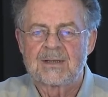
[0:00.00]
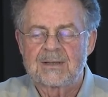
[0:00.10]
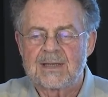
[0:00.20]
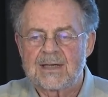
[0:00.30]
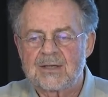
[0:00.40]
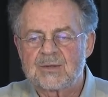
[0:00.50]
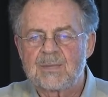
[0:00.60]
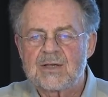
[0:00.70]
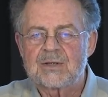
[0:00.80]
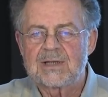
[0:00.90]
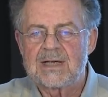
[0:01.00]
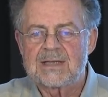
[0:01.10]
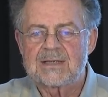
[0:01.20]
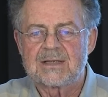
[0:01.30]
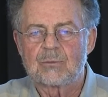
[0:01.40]
that are
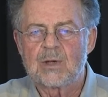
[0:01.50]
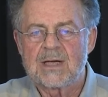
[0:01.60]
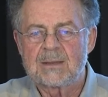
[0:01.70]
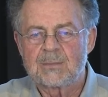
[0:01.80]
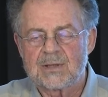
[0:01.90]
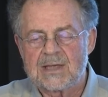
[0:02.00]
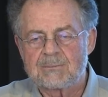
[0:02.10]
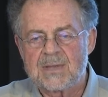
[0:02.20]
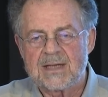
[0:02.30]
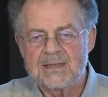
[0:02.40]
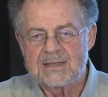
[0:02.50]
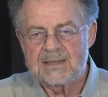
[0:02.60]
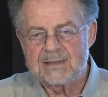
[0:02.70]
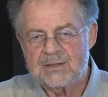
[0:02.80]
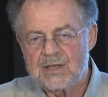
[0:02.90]
specialized in a way but embedded
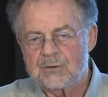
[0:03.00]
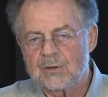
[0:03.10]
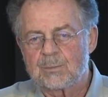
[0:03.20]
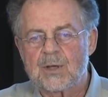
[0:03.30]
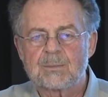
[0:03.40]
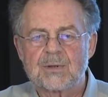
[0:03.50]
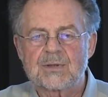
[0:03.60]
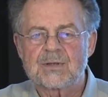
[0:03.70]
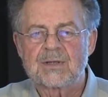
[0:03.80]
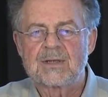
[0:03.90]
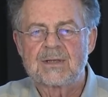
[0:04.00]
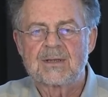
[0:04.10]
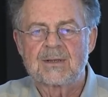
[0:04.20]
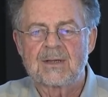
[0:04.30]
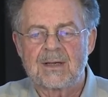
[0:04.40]
in a general purpose
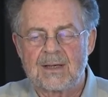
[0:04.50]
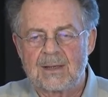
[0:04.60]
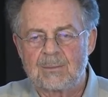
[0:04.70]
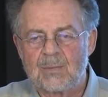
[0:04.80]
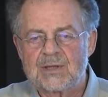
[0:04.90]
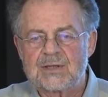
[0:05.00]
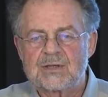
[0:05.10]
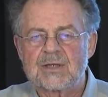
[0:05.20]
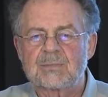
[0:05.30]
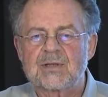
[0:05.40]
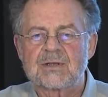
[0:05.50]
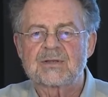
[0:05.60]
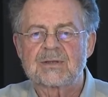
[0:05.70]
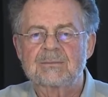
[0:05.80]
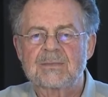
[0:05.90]
uh, multi-chip
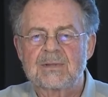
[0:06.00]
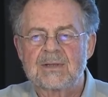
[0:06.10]
system.